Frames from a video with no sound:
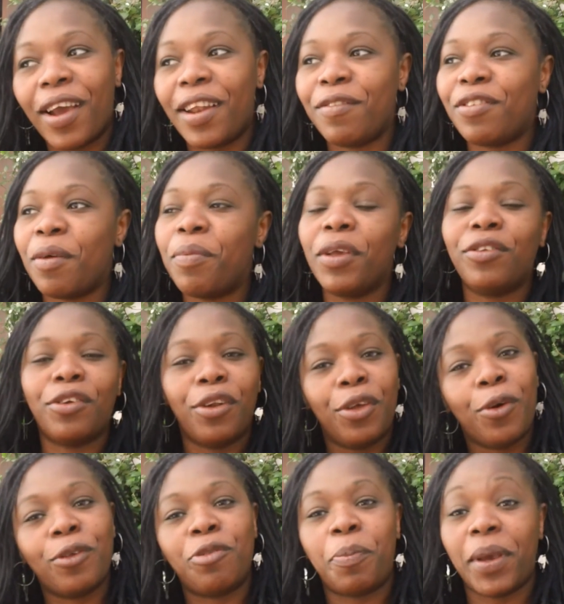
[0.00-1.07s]
And if something is going
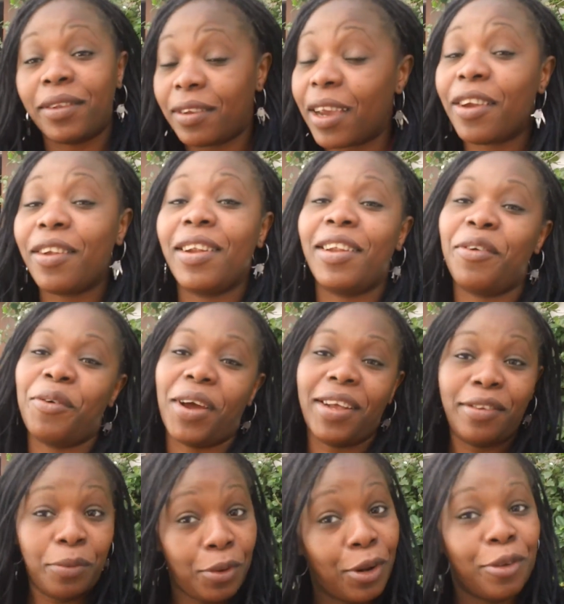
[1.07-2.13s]
to go spectacularly
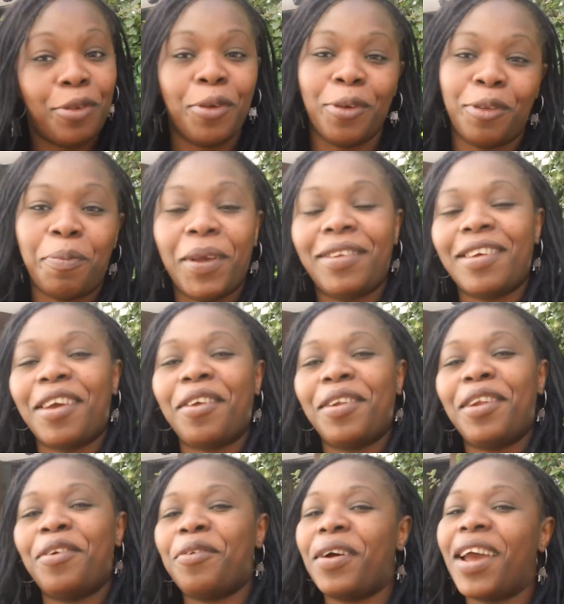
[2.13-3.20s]
right, it will also go
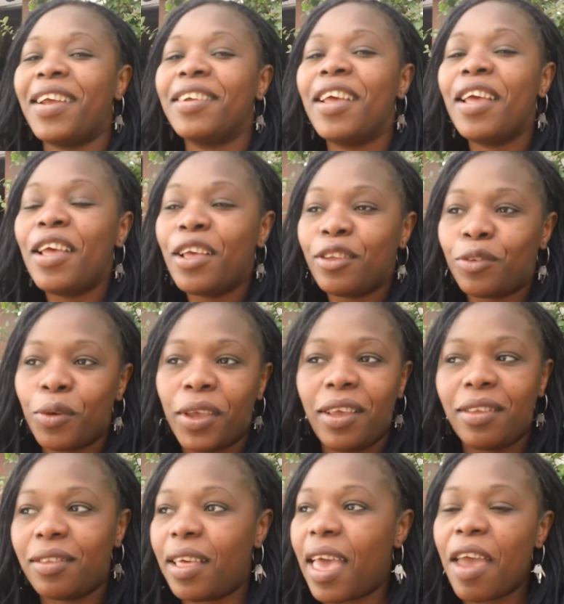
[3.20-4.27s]
spectacularly right. So
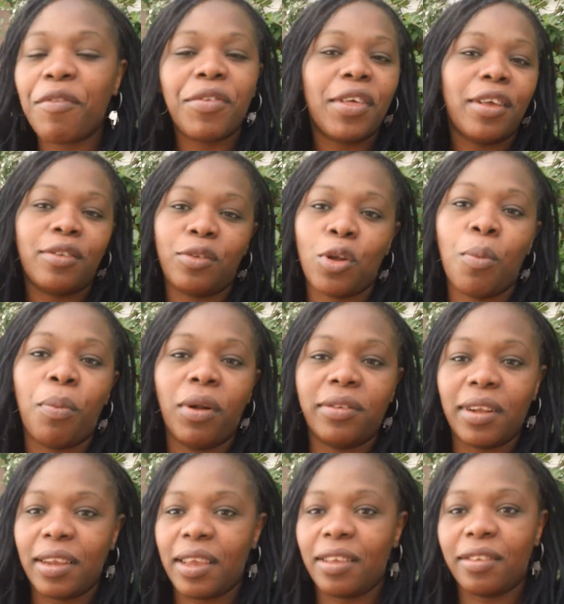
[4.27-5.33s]
he, everything
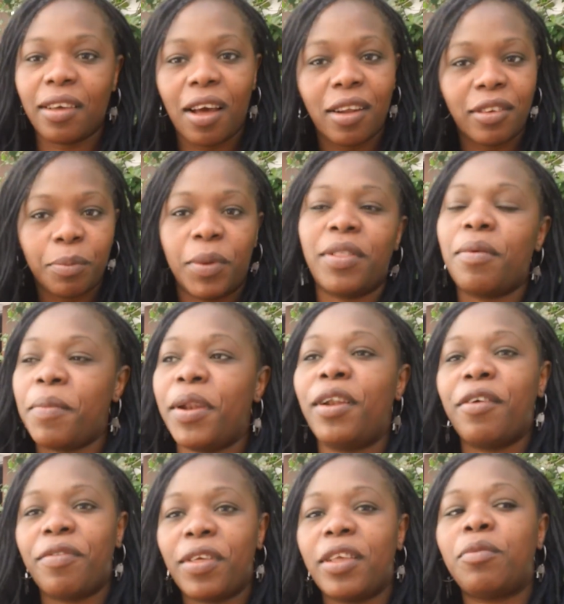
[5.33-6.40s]
snowballs and he's caught up in the
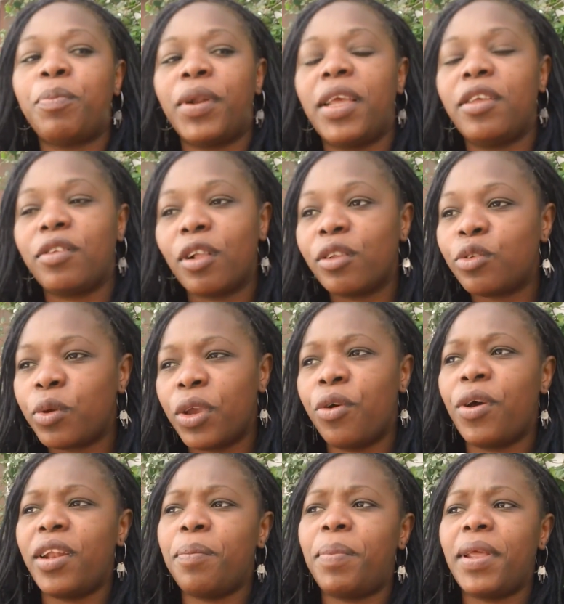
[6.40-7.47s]
middle of this. But he's also
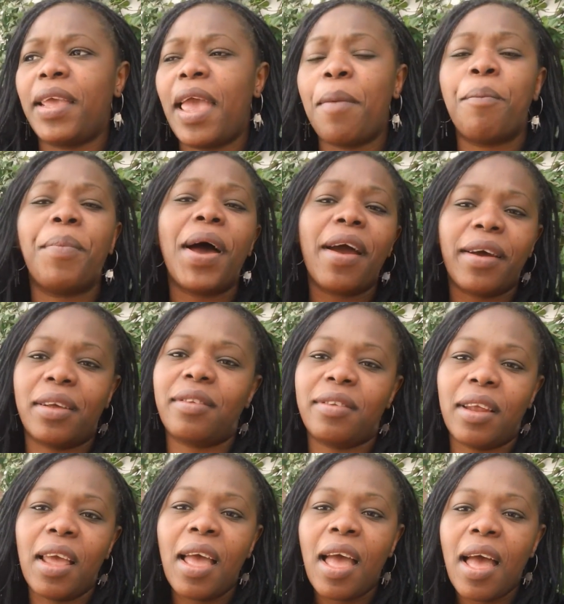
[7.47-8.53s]
incredibly
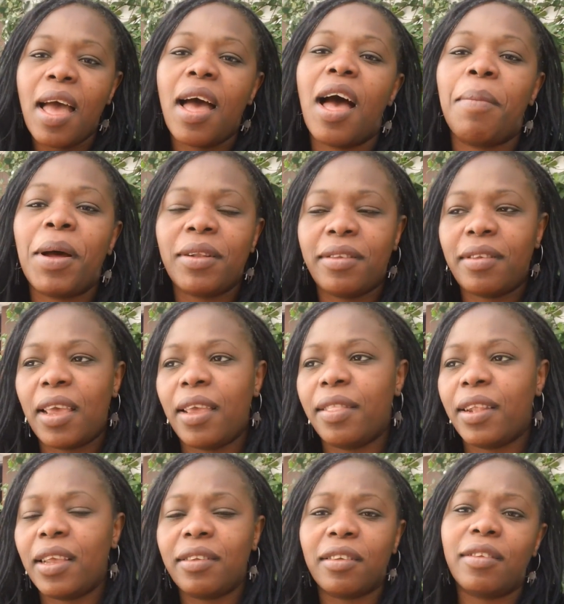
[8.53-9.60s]
embarrassed about
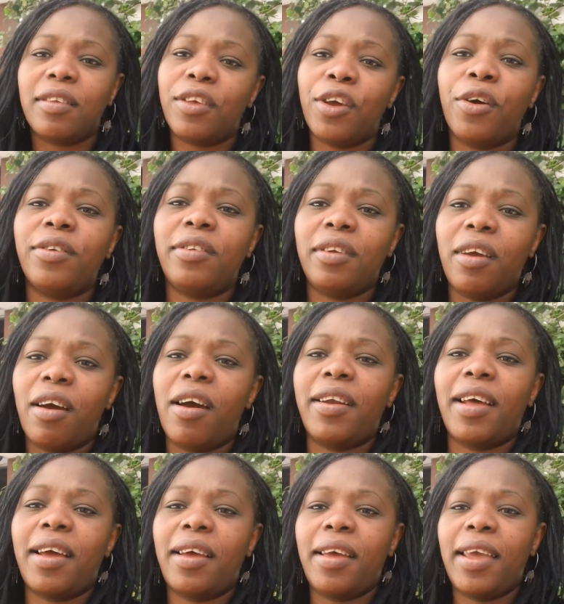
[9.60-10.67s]
saying that he's a security
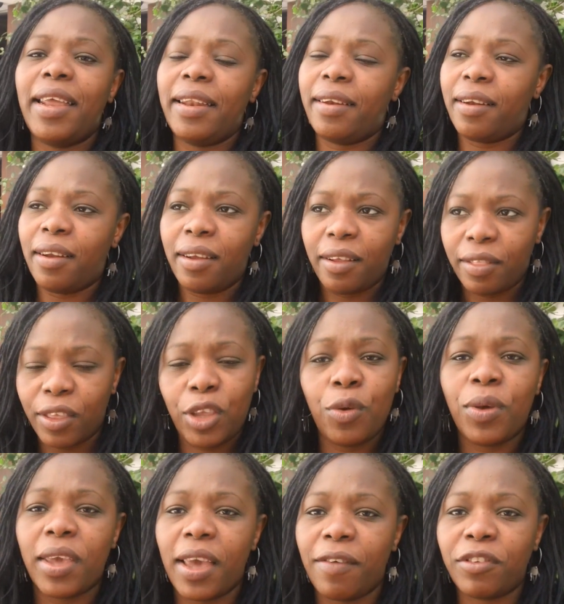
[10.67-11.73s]
guard in
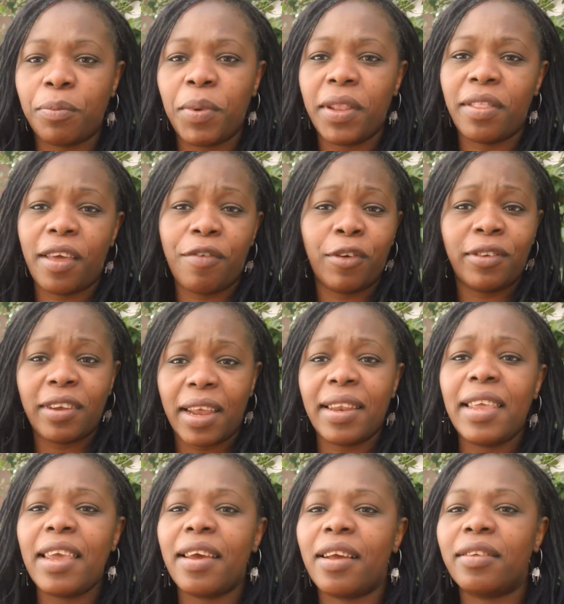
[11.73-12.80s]
the UK after being there for
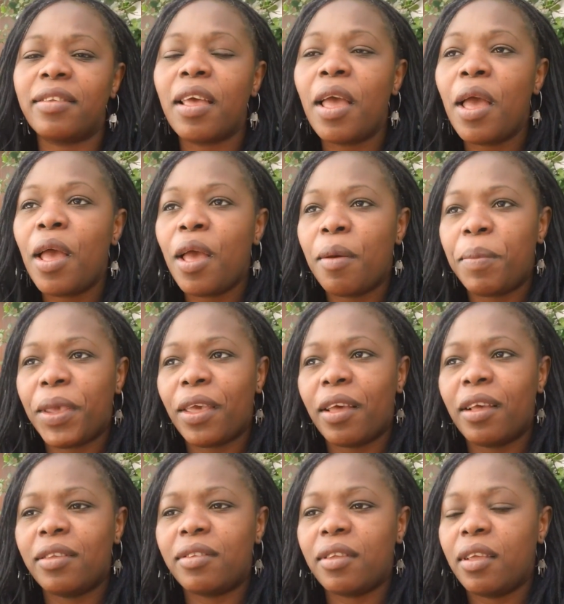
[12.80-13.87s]
10 years
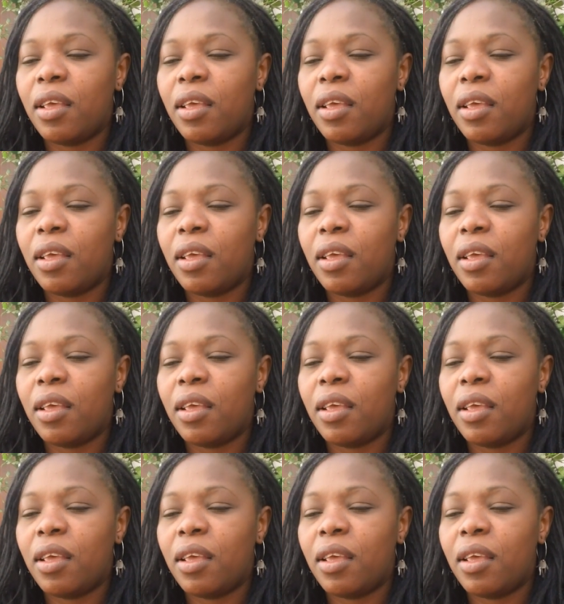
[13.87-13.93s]
because